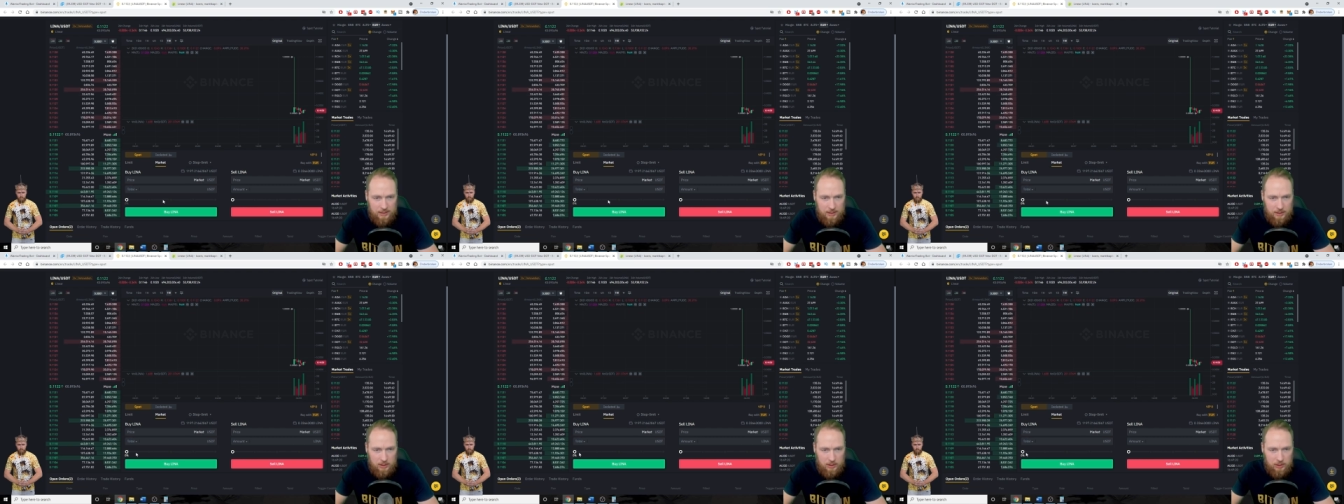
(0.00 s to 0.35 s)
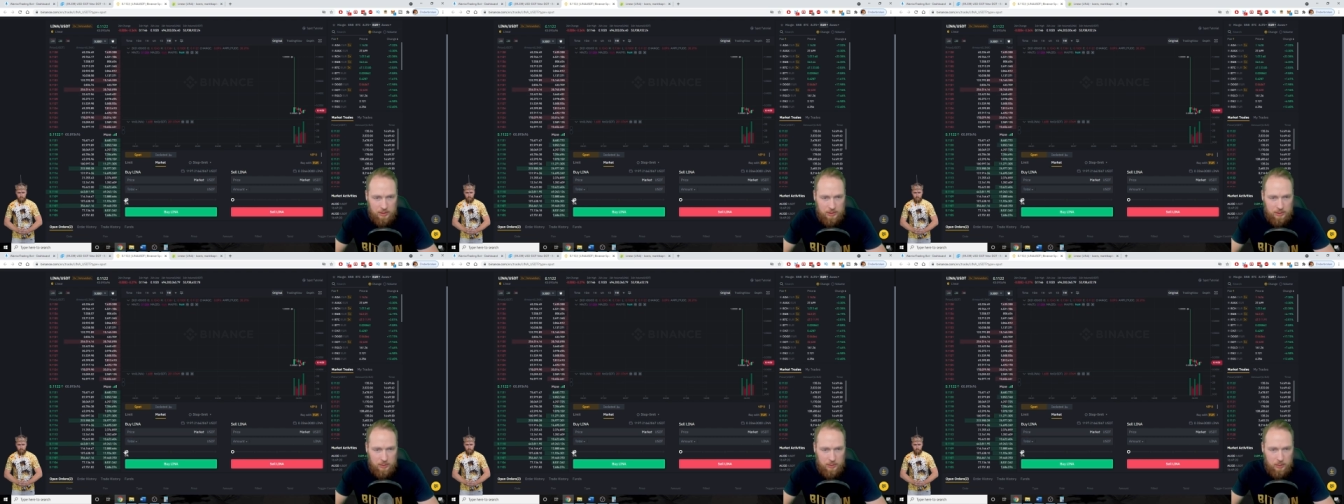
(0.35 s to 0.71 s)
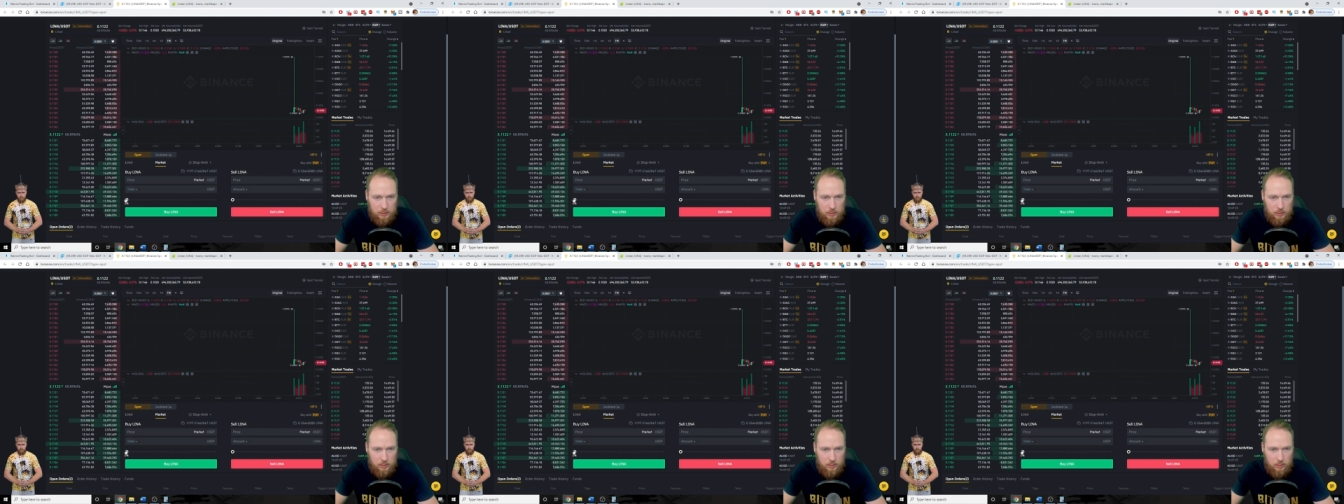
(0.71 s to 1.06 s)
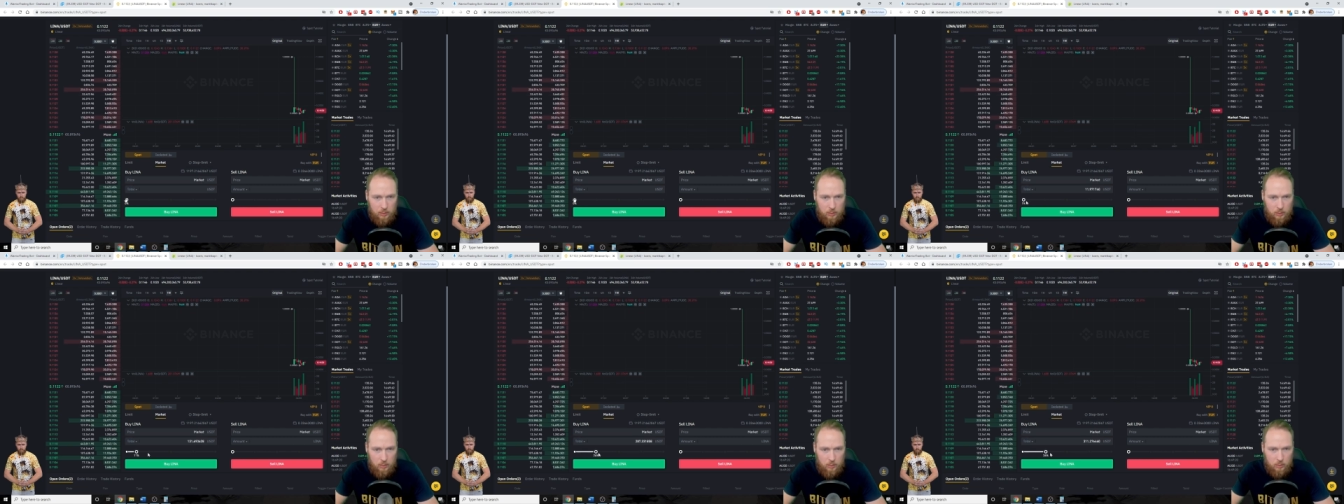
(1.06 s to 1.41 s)

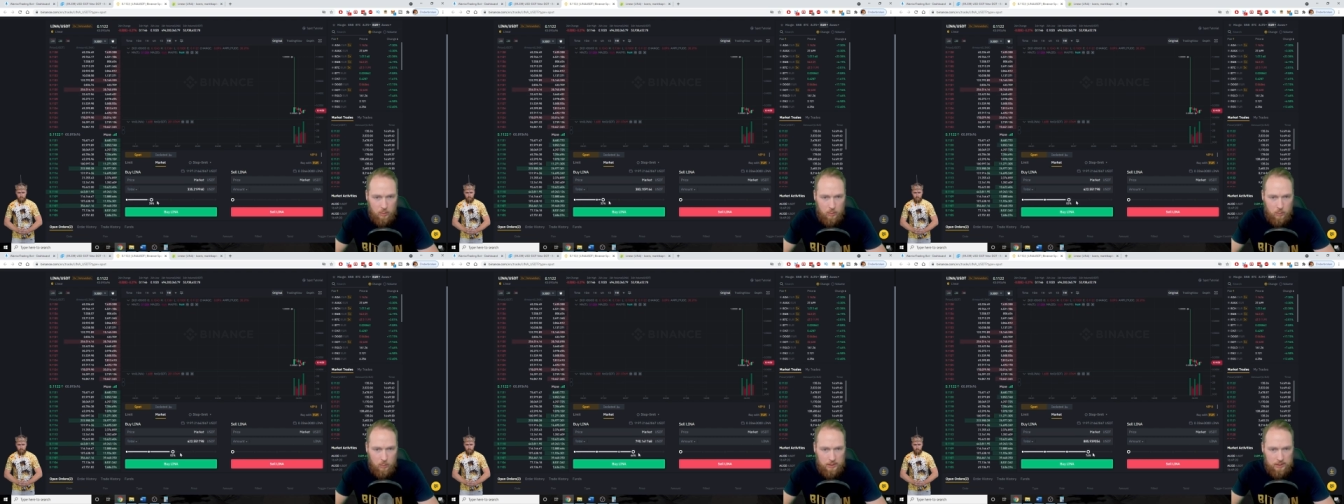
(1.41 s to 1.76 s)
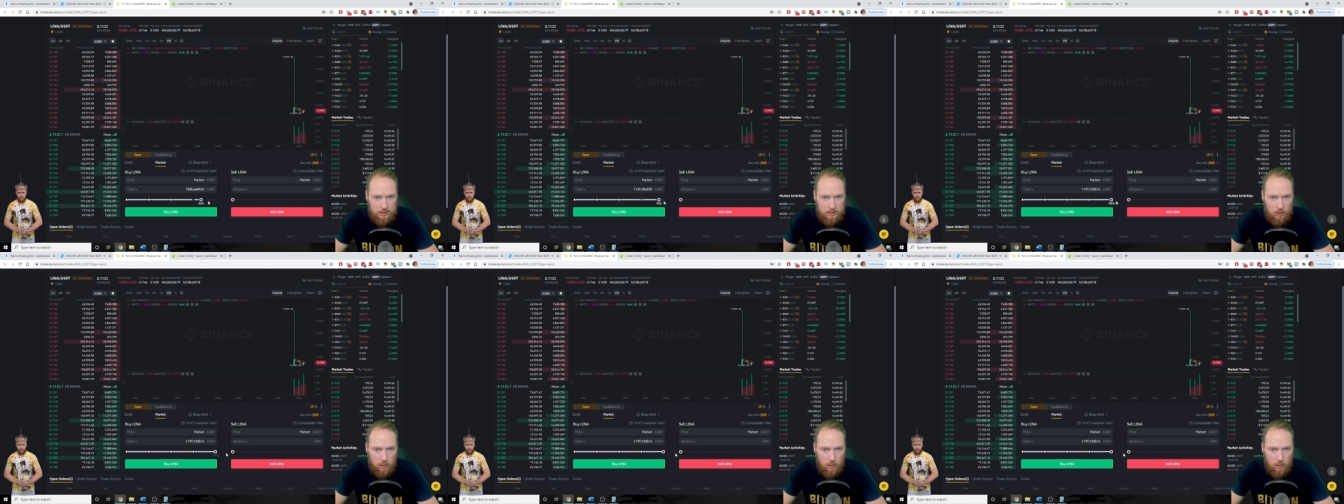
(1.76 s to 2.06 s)
So with